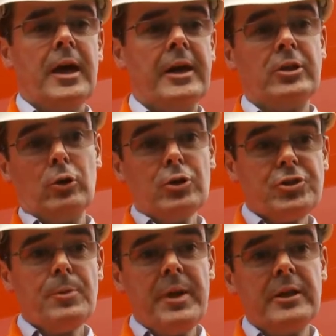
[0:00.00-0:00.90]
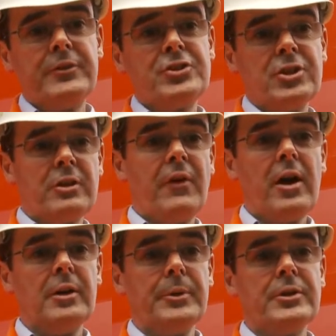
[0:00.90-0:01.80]
and it also benefits the
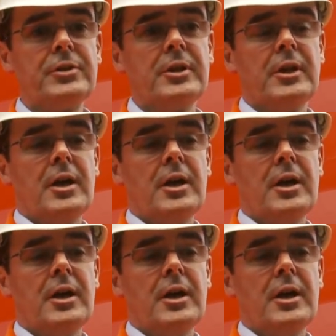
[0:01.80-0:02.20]
environment